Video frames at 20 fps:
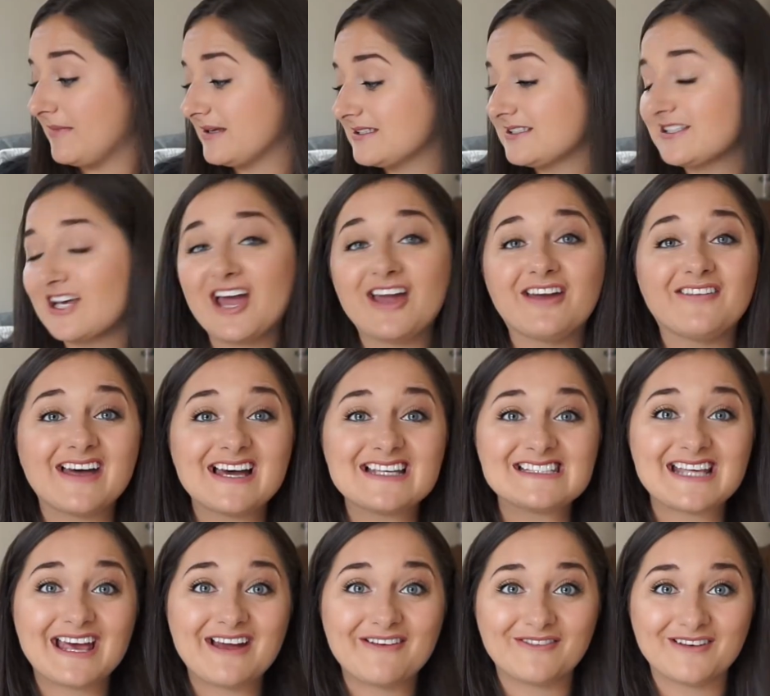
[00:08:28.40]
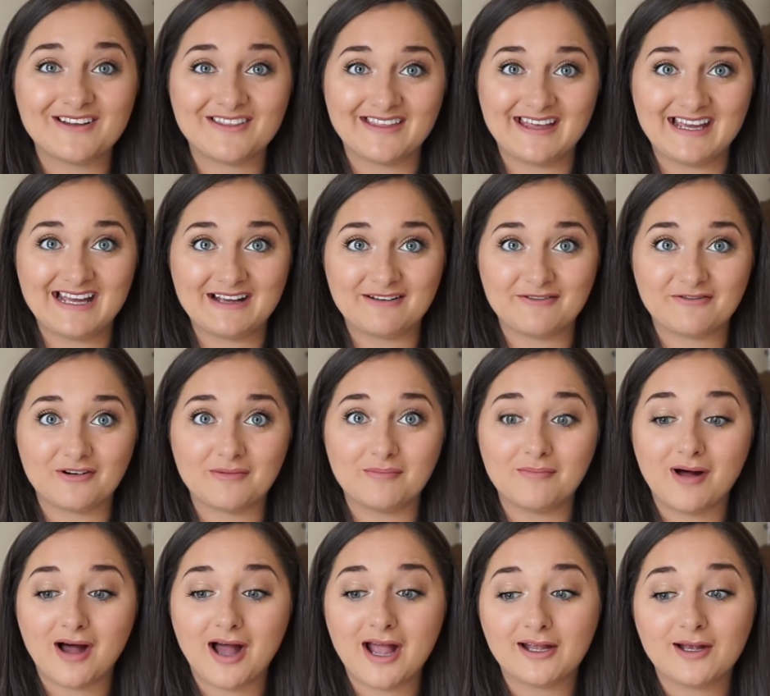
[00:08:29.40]
So that's everything from
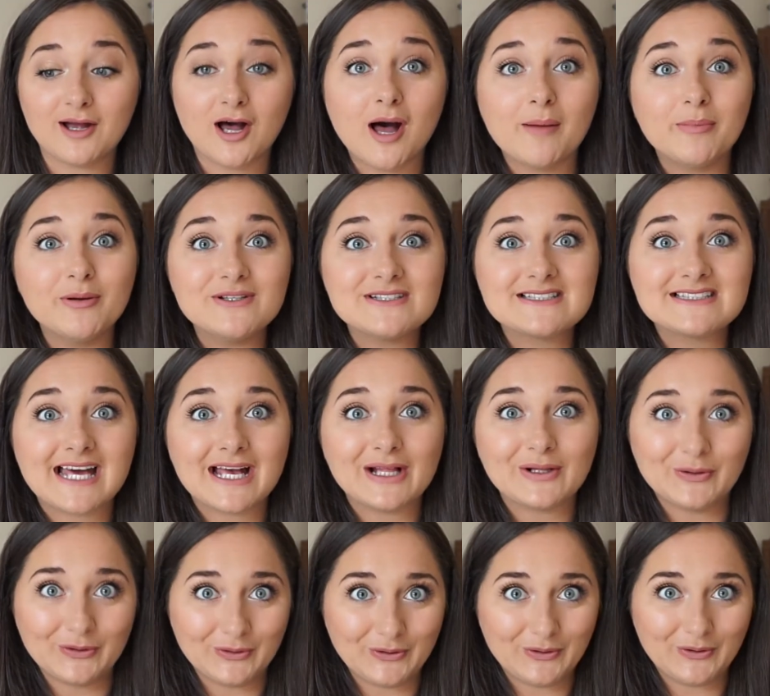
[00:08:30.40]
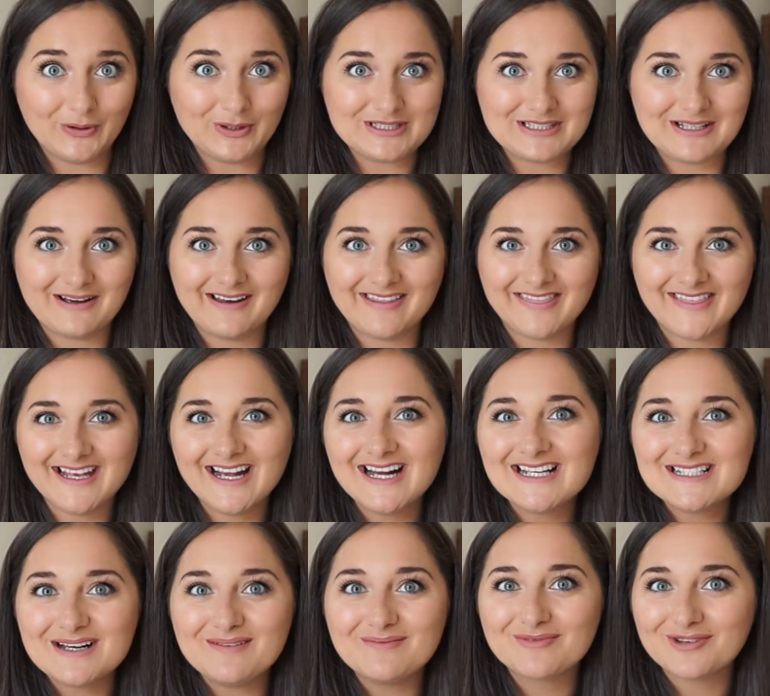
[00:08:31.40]
my car boot sale haul. So I think
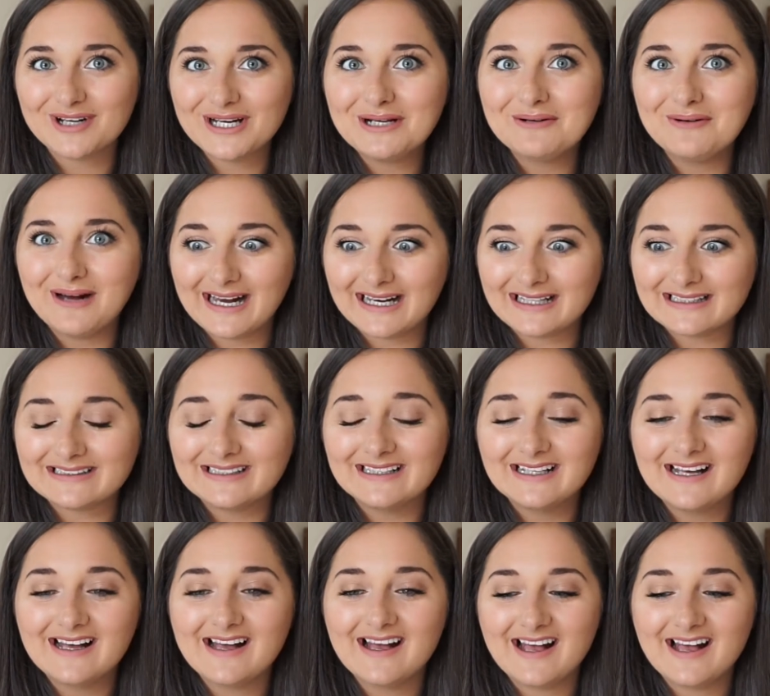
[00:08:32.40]
I've done pretty well.